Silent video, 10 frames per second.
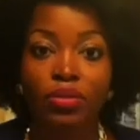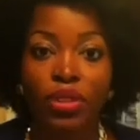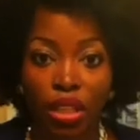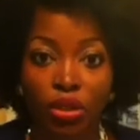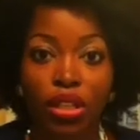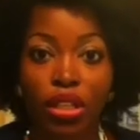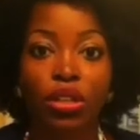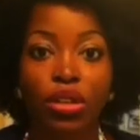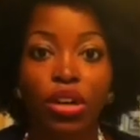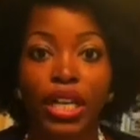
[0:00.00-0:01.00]
literally
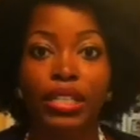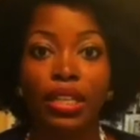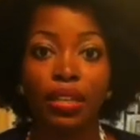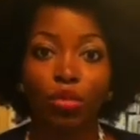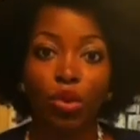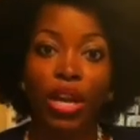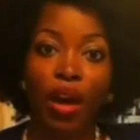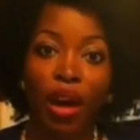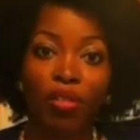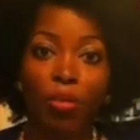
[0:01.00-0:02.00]
look crazy in the morning.
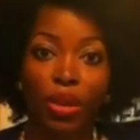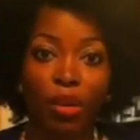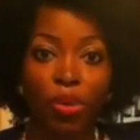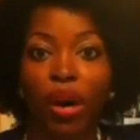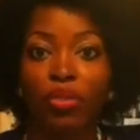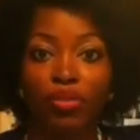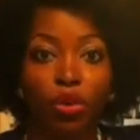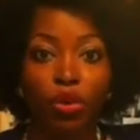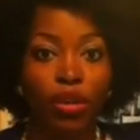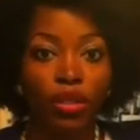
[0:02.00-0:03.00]
I'll have a big puff
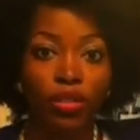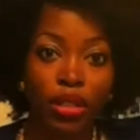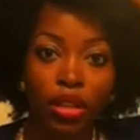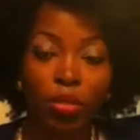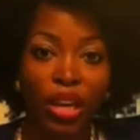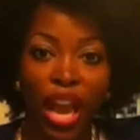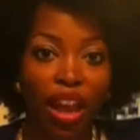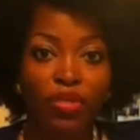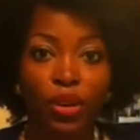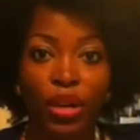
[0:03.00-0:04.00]
or big
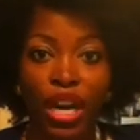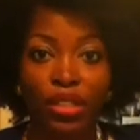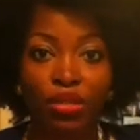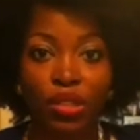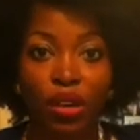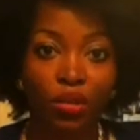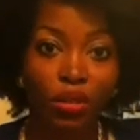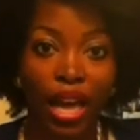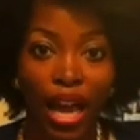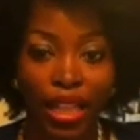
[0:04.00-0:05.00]
afro, and I usually don't
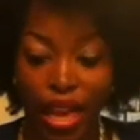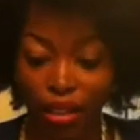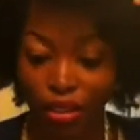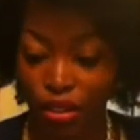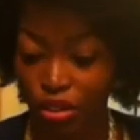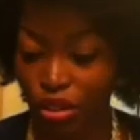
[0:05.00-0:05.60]
like that look.